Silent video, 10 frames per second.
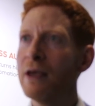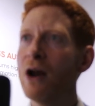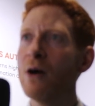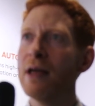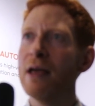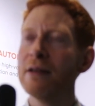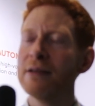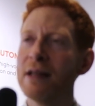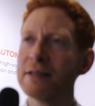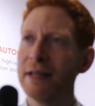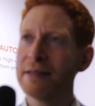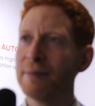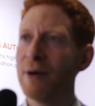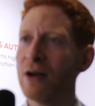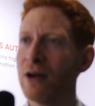You know, it's less
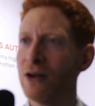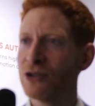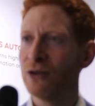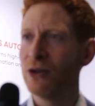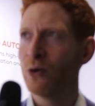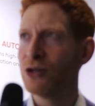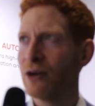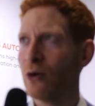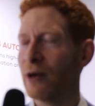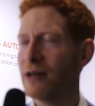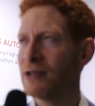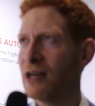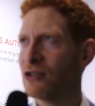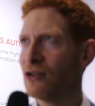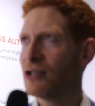about cultural and
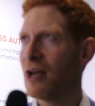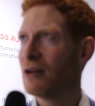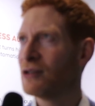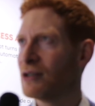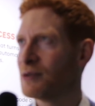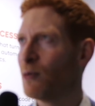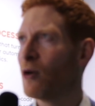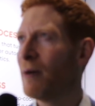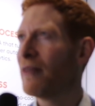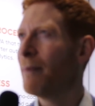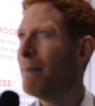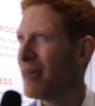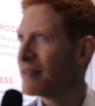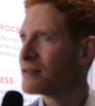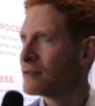organizational challenges, it's more about the
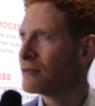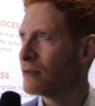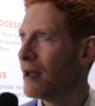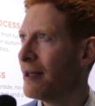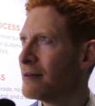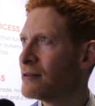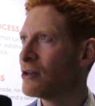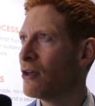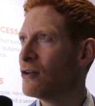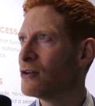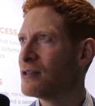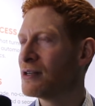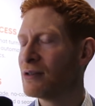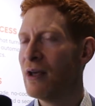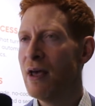myths, right? Yeah. So there's
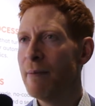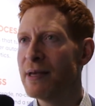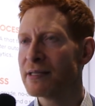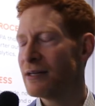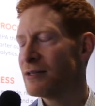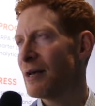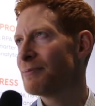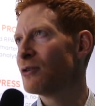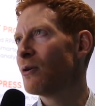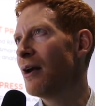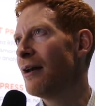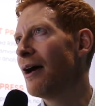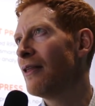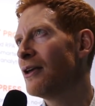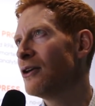this misconception right
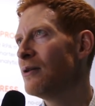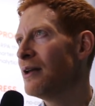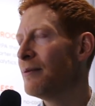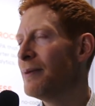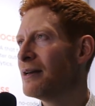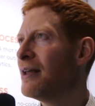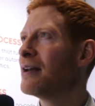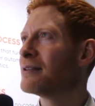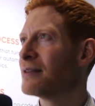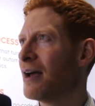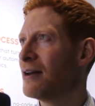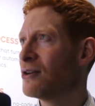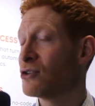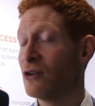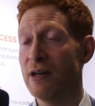now that you need to be a data
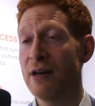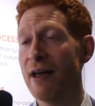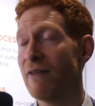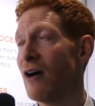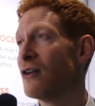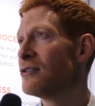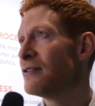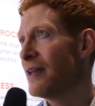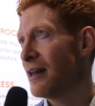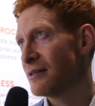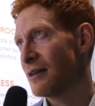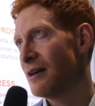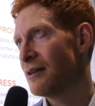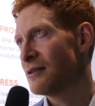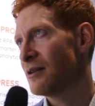scientist or you need to have hundreds of data
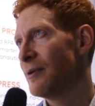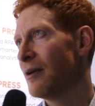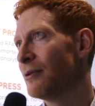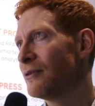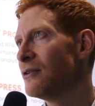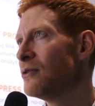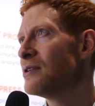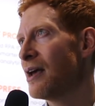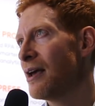scientists to be able to use